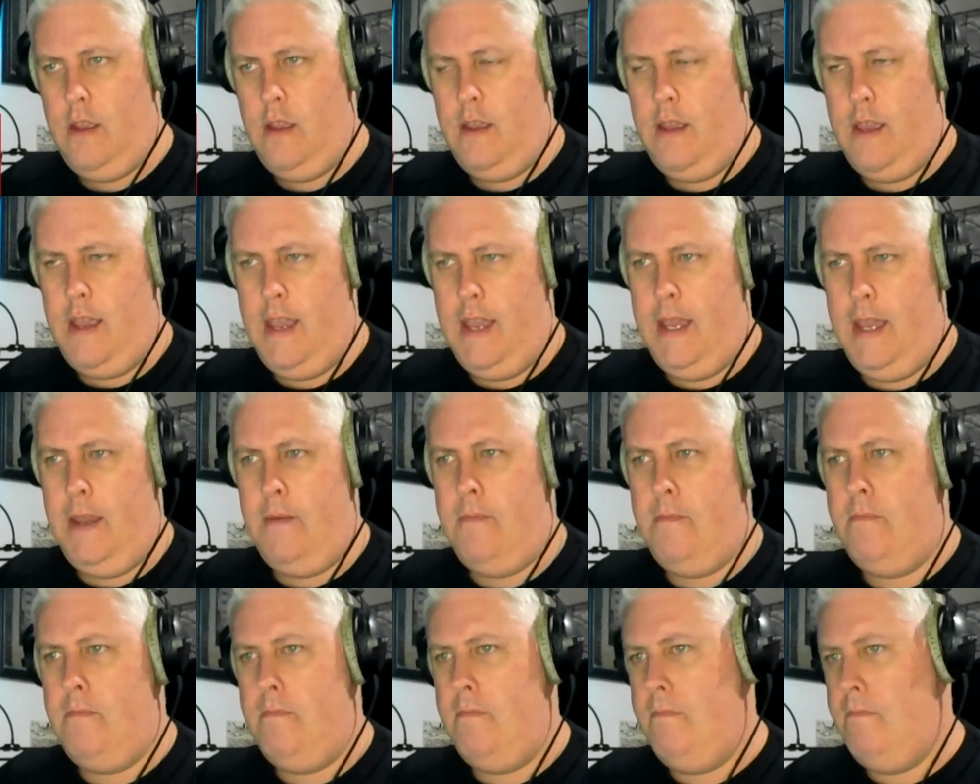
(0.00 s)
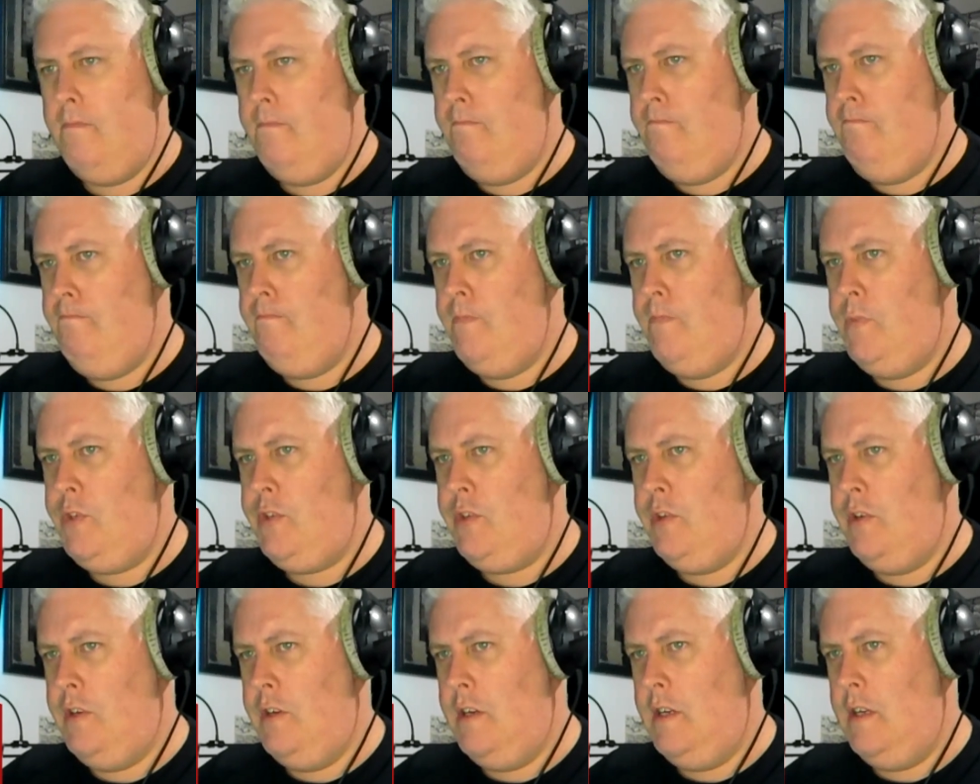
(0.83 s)

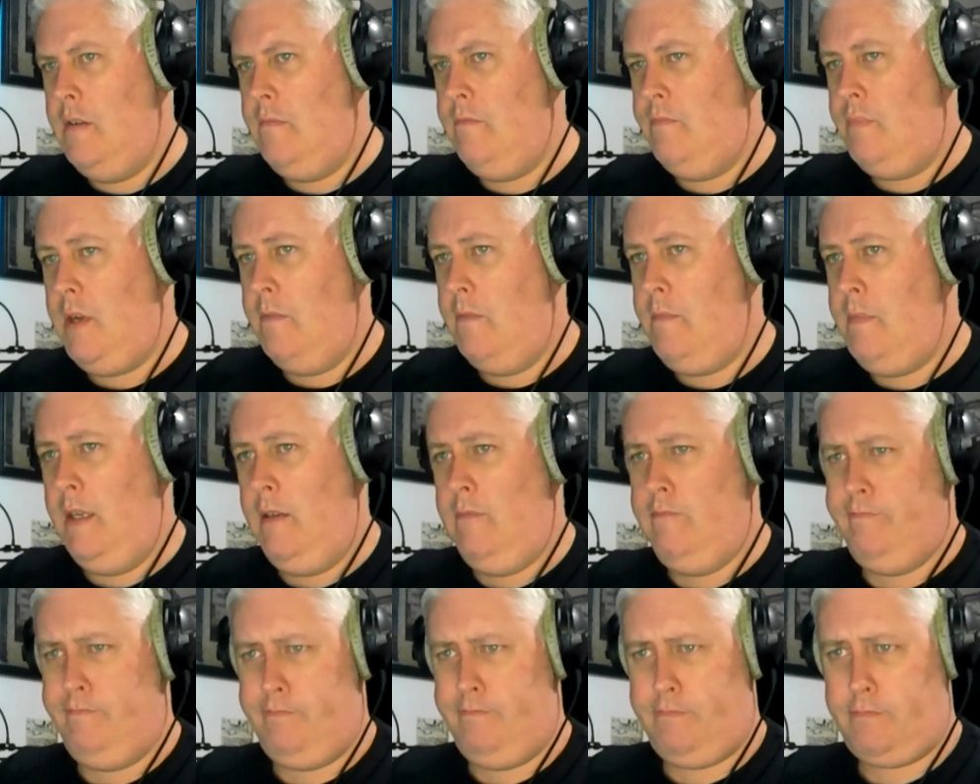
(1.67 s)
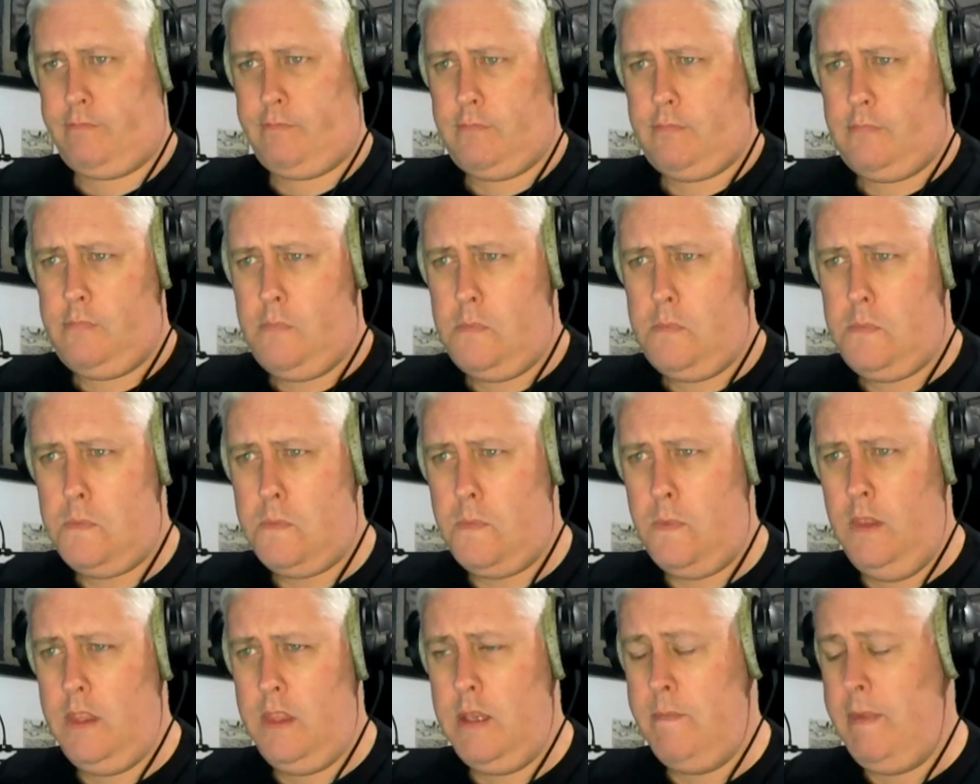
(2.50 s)
So, pardon me,
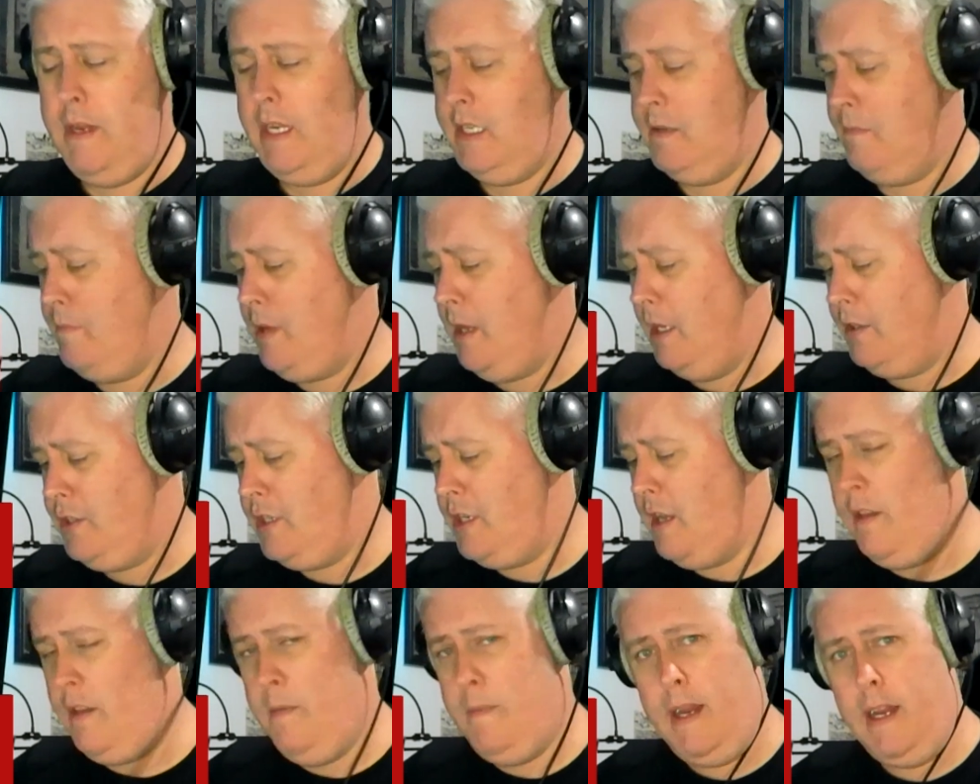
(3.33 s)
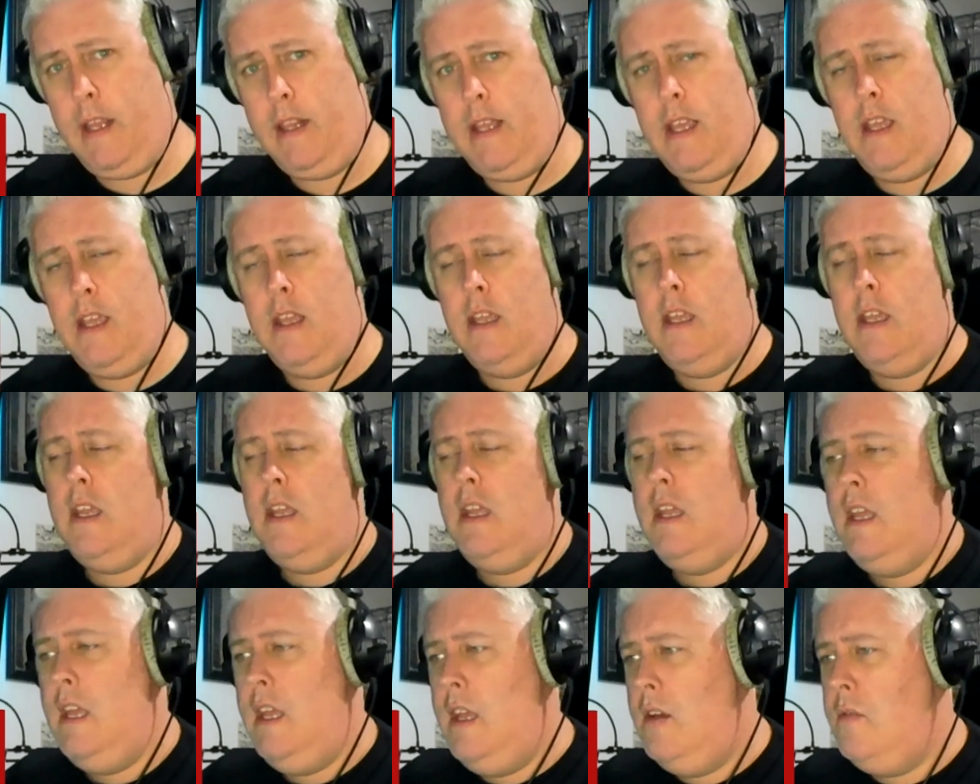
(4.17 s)
didn't mean to belch down the mic there.
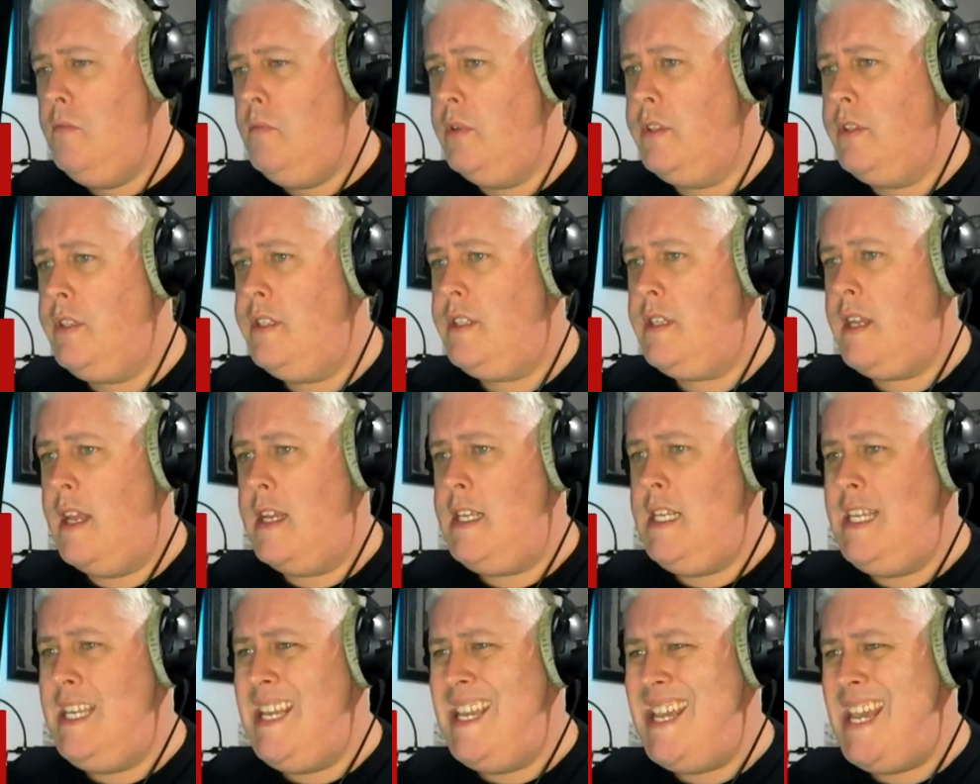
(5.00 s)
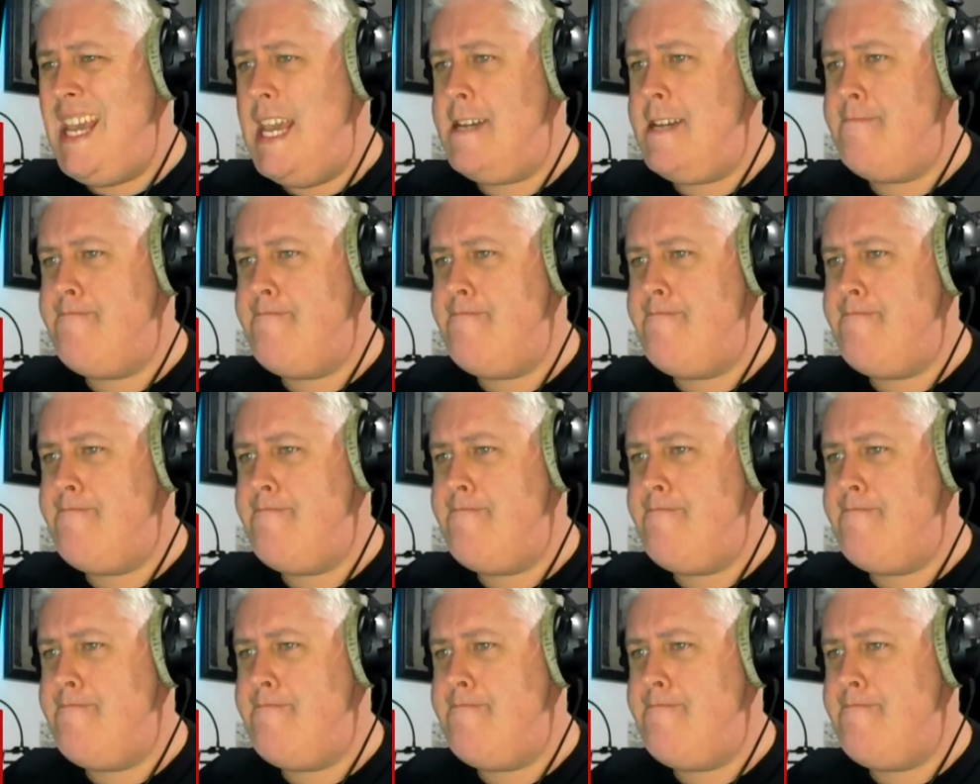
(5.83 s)
But yeah,